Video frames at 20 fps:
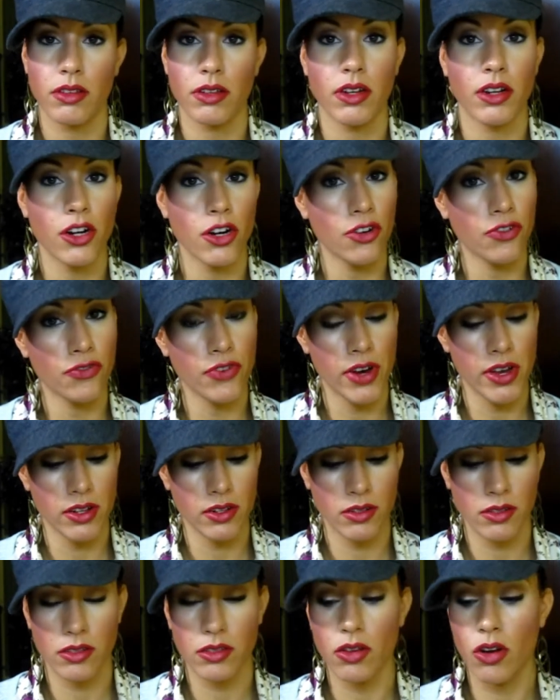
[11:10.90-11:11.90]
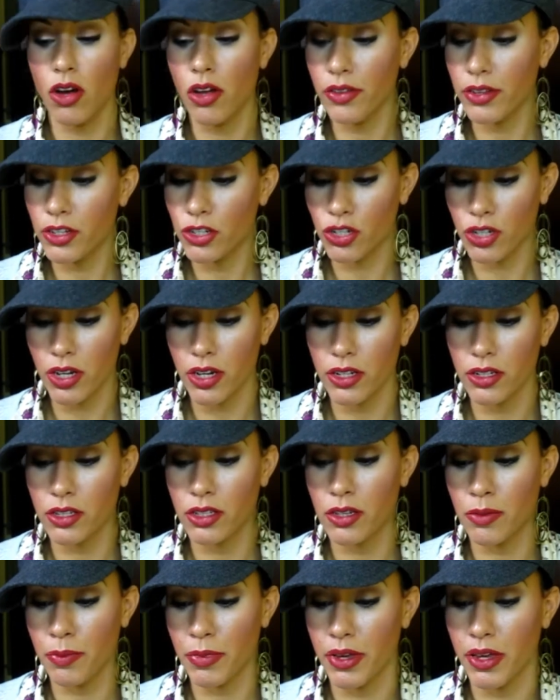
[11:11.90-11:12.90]
girlfriends, all these
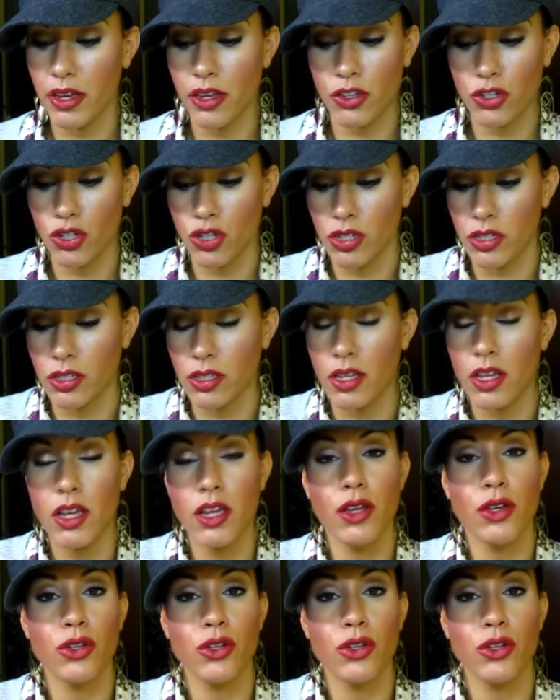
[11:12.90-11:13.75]
shades to me just